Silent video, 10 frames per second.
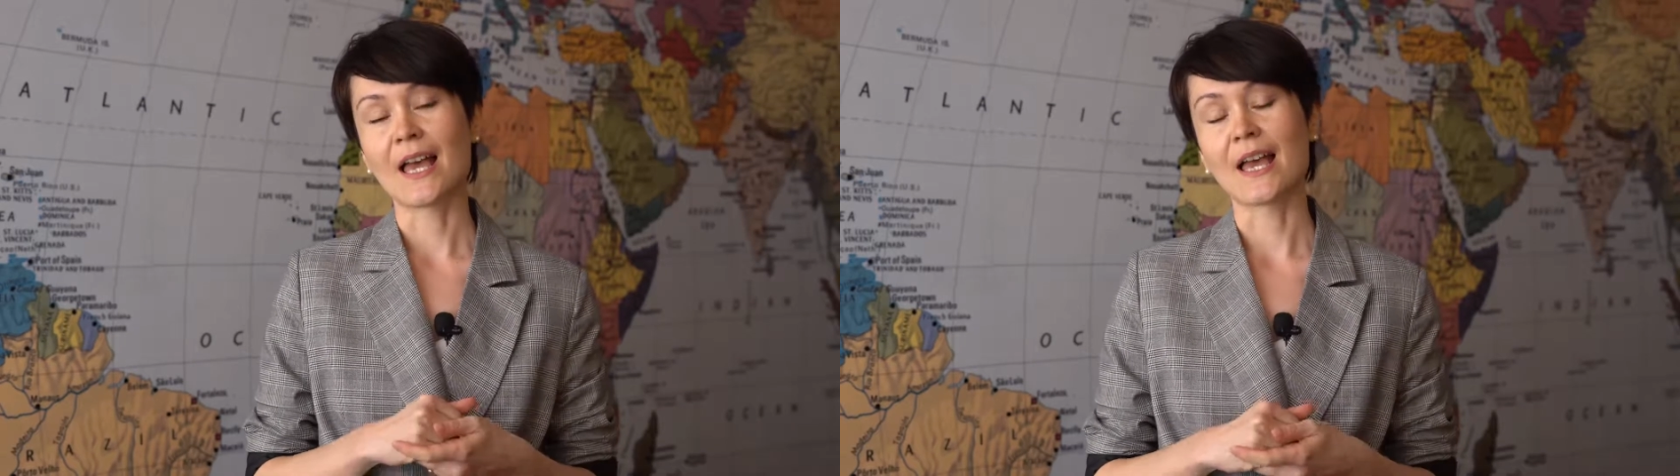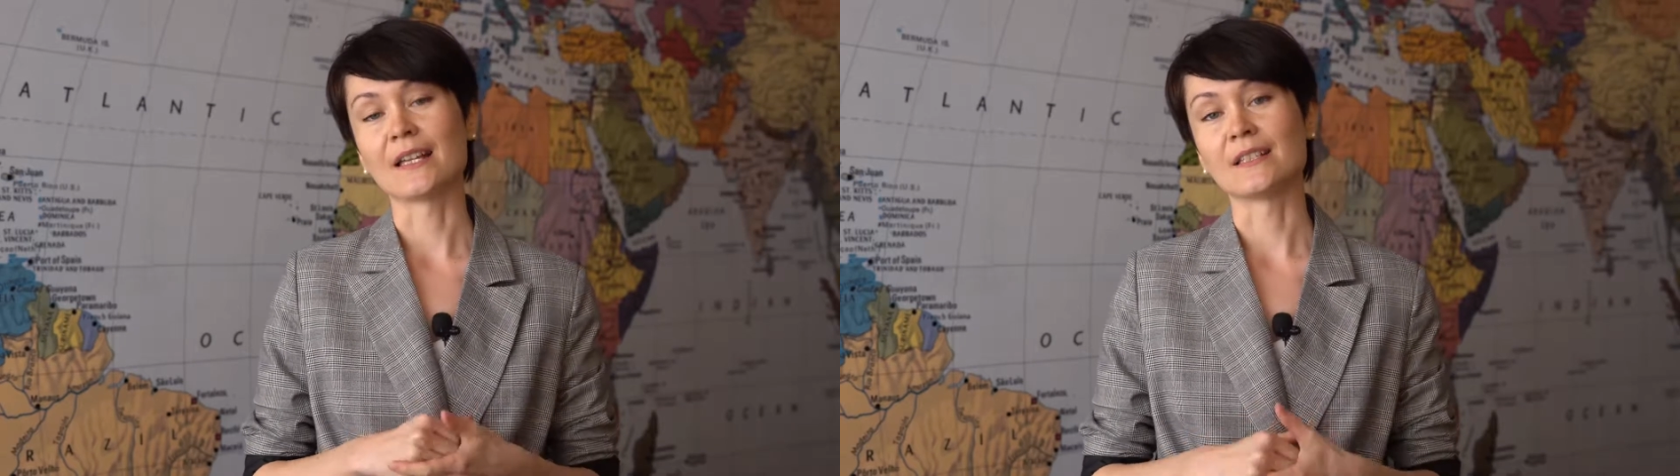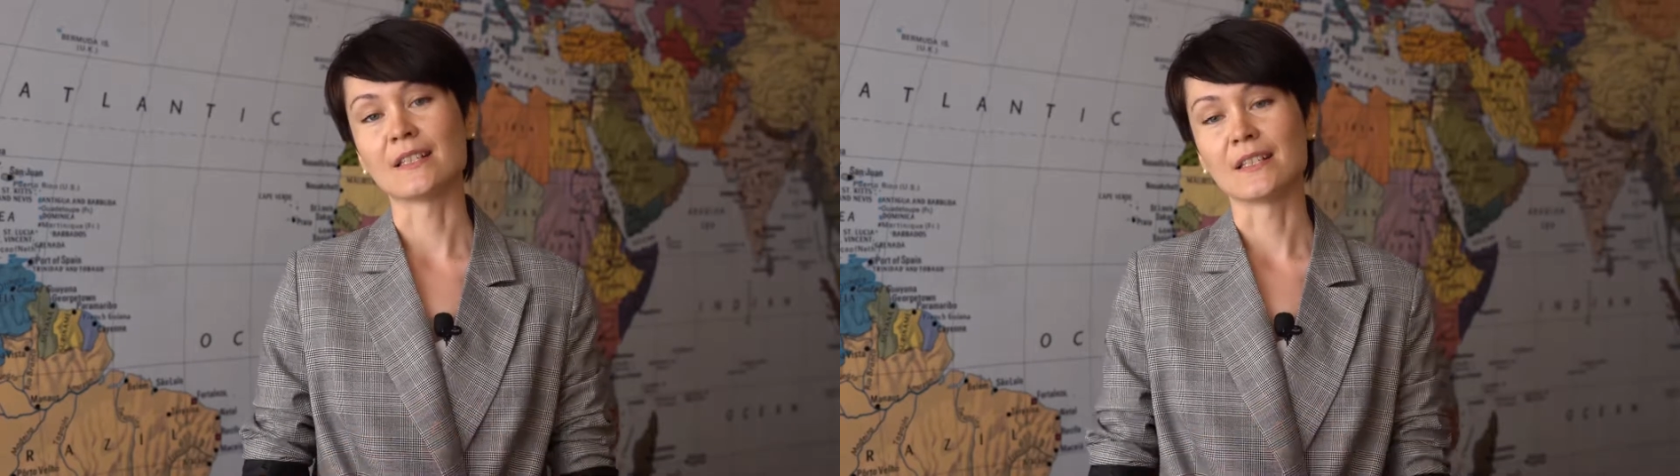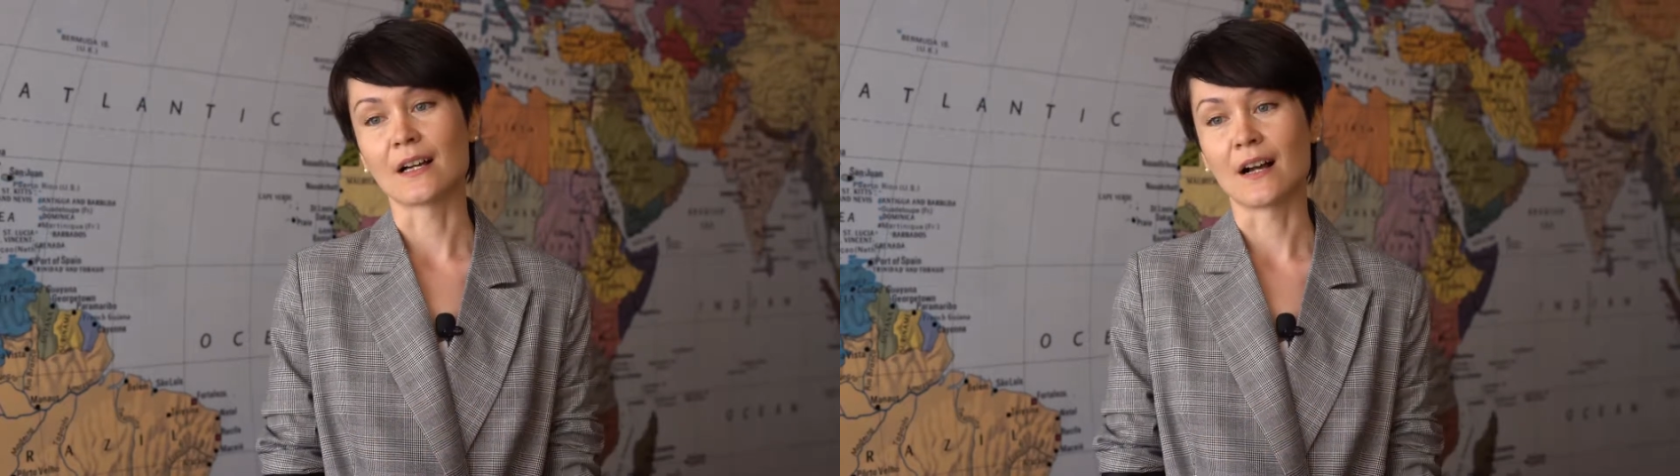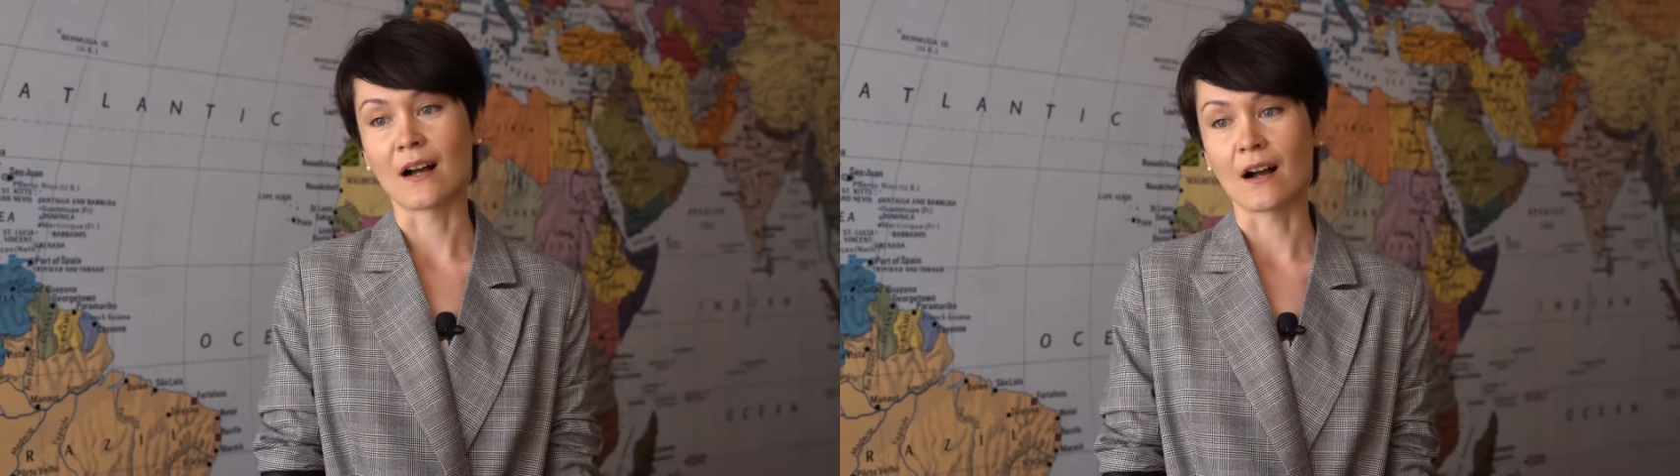and
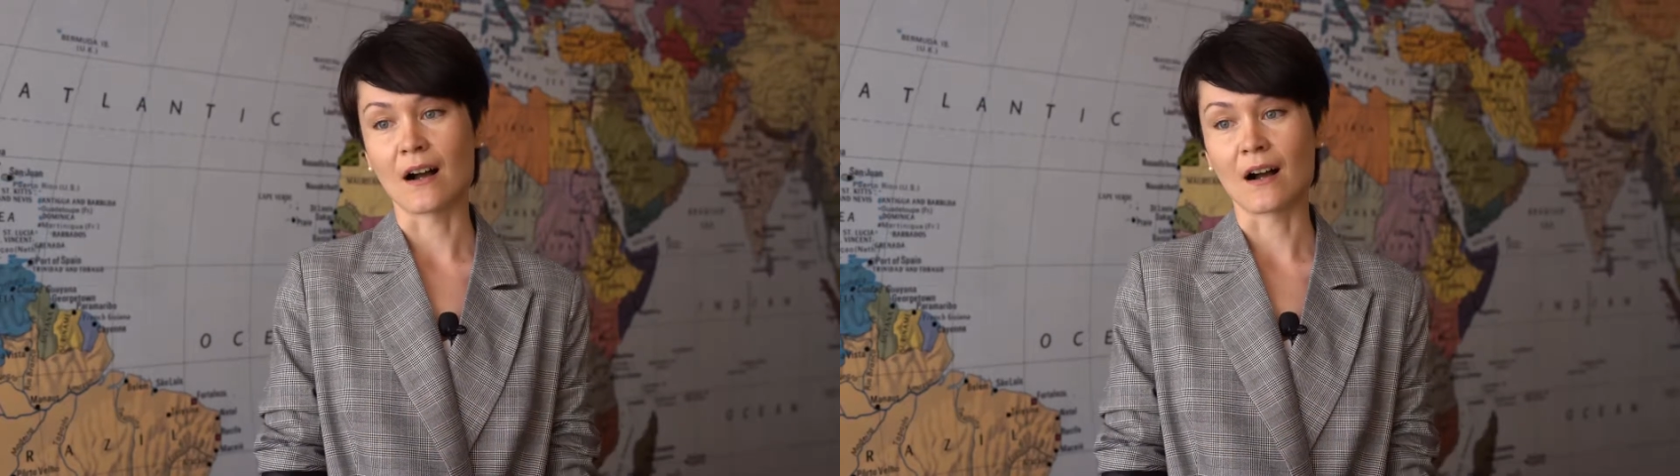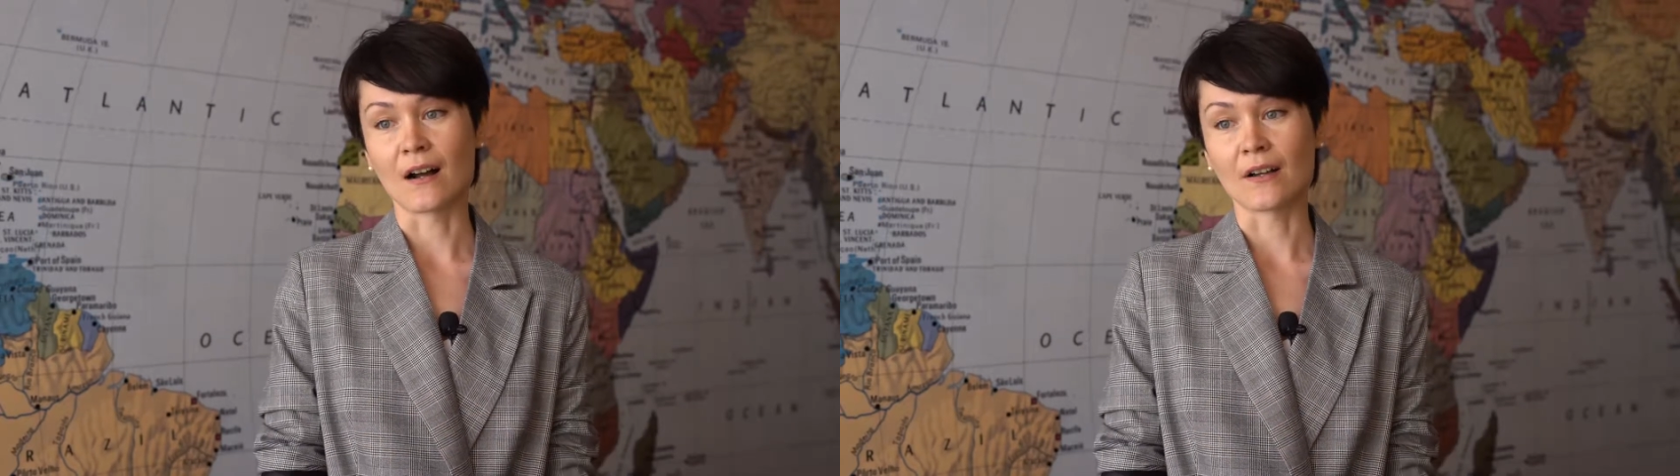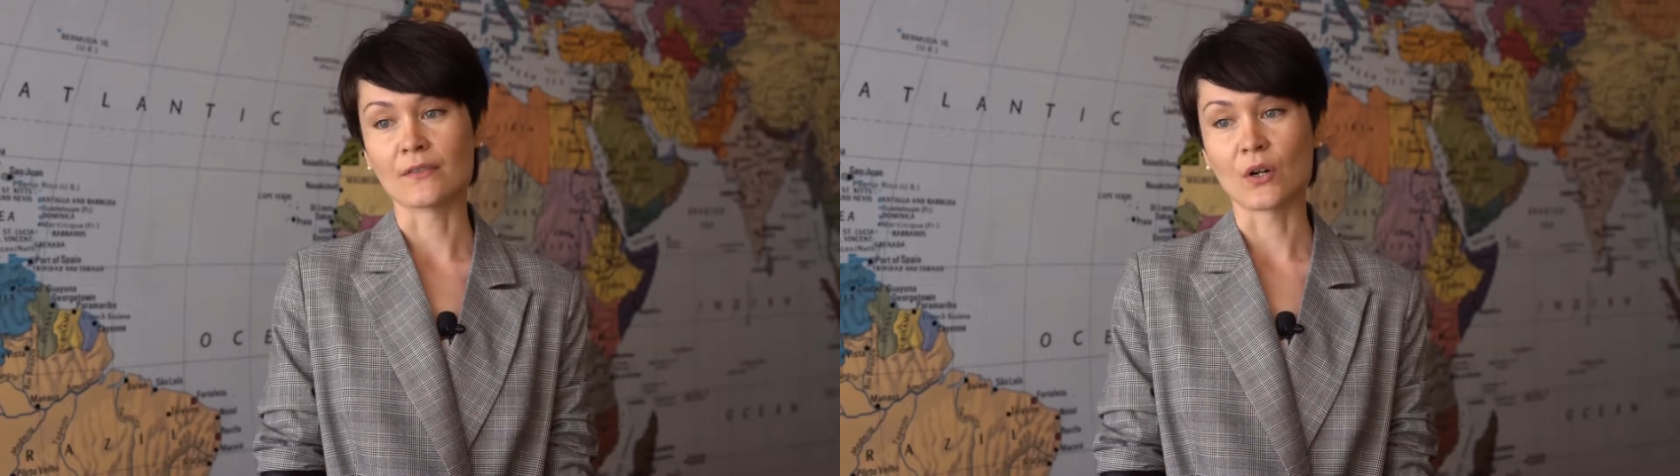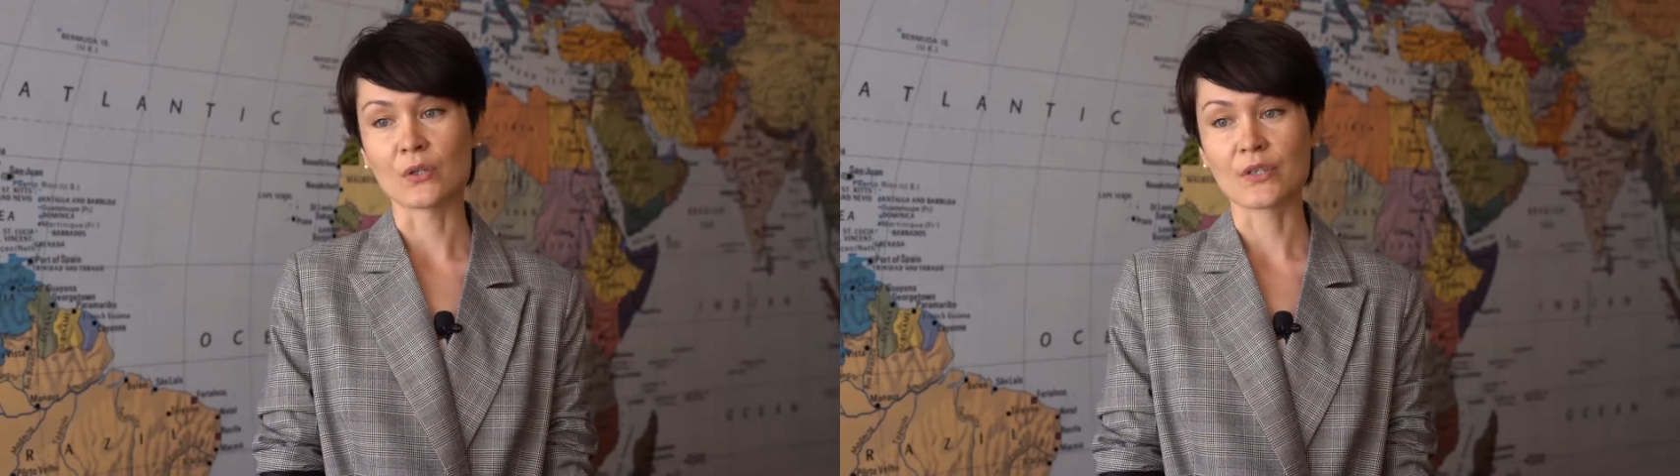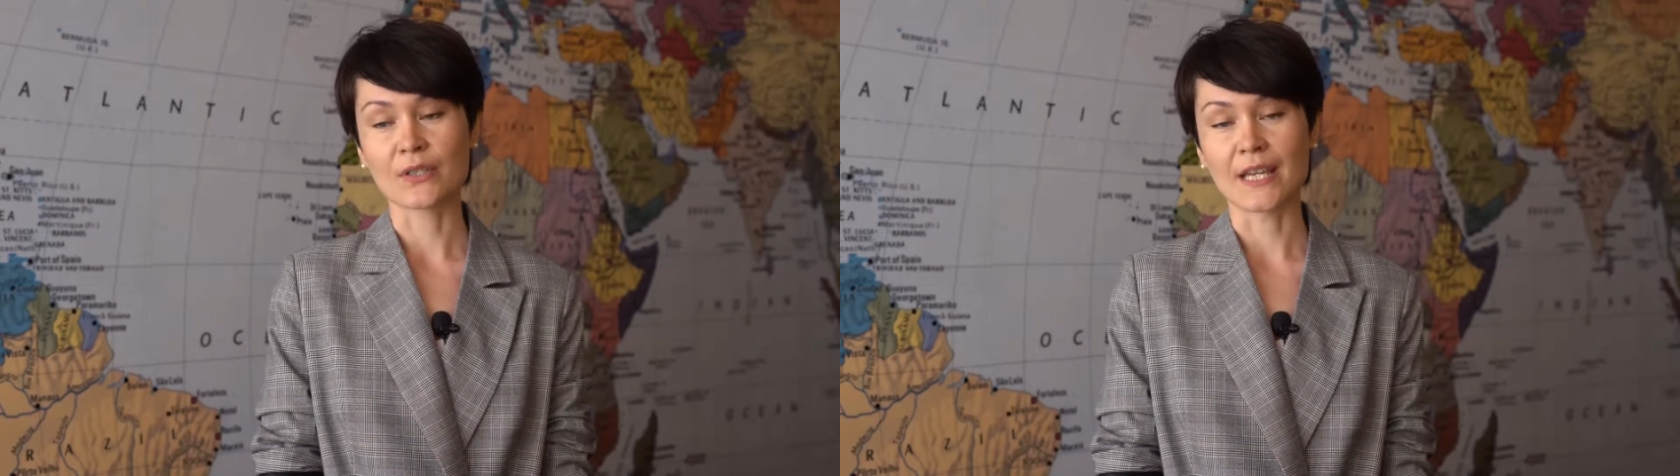uh, I've
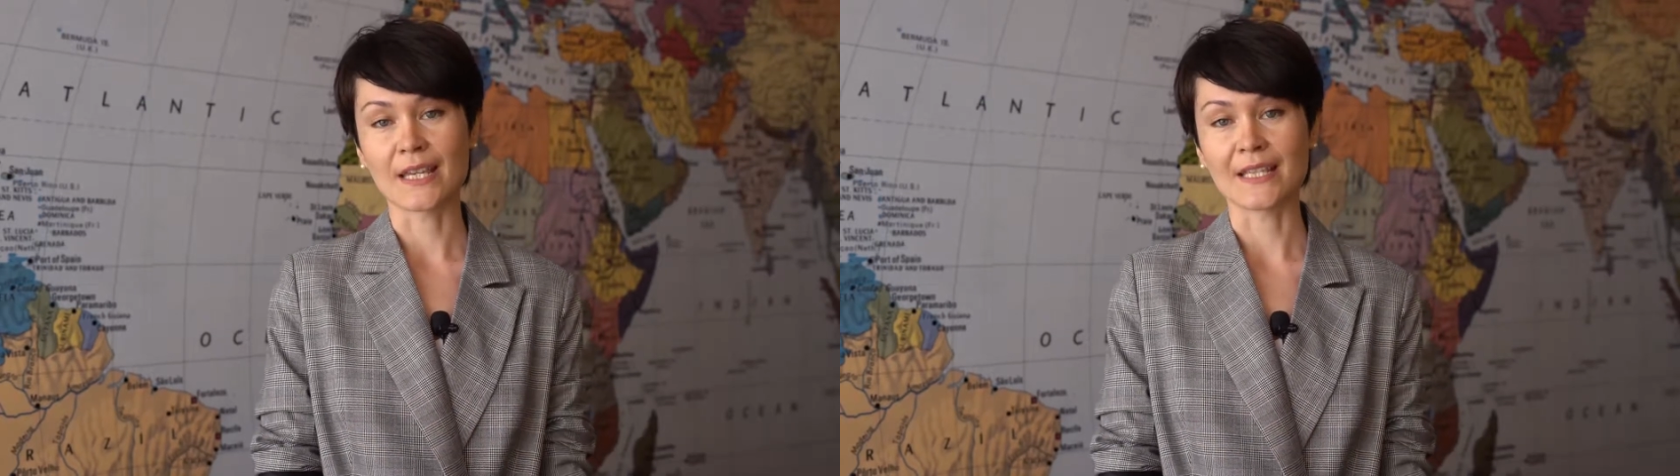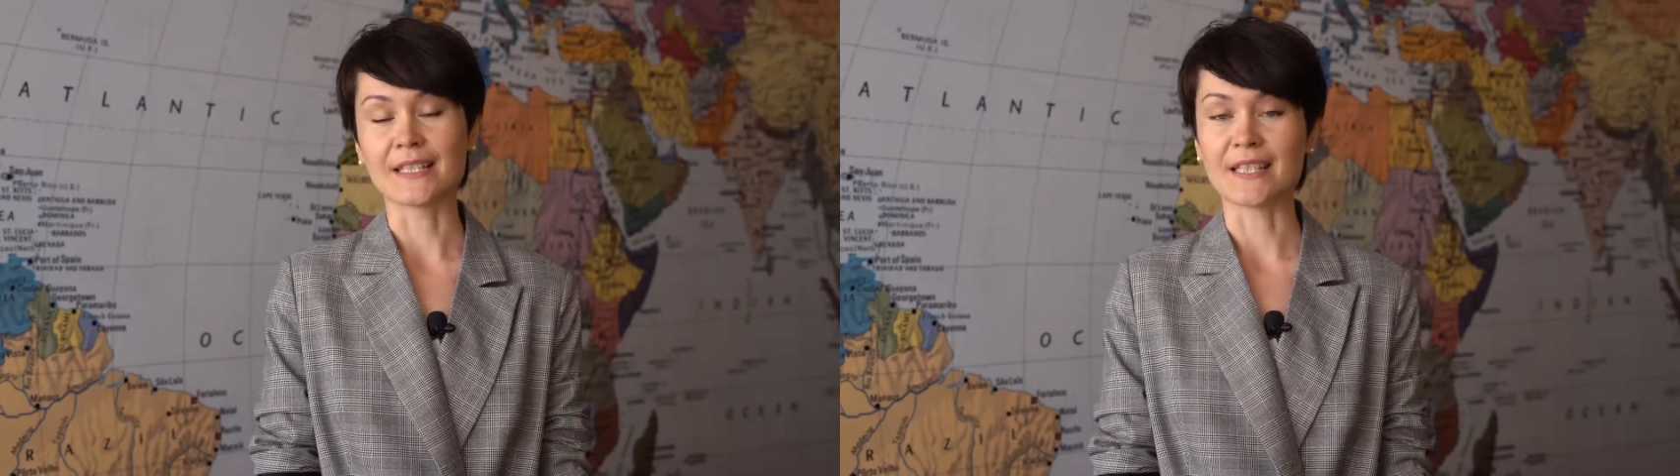also taken